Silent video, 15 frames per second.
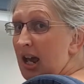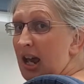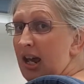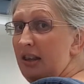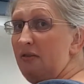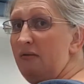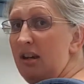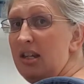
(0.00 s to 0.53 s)

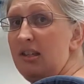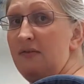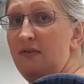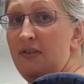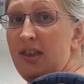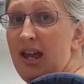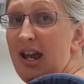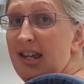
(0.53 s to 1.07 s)
And the reason
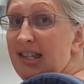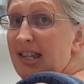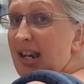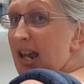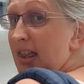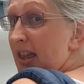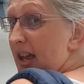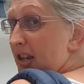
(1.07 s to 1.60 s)
for that is to
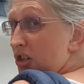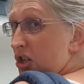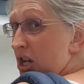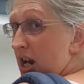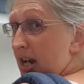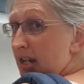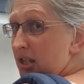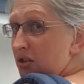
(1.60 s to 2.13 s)
get that
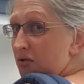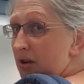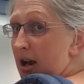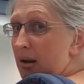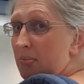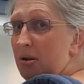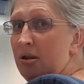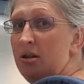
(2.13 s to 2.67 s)
chest
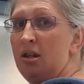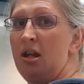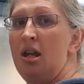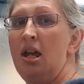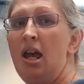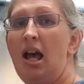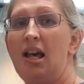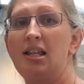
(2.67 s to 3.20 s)
strap
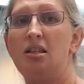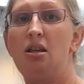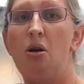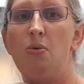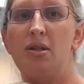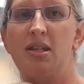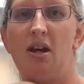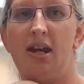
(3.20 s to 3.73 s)
as
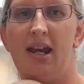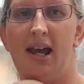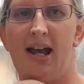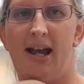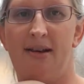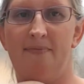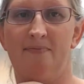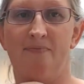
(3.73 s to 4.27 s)
low as I
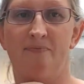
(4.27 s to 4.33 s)
can.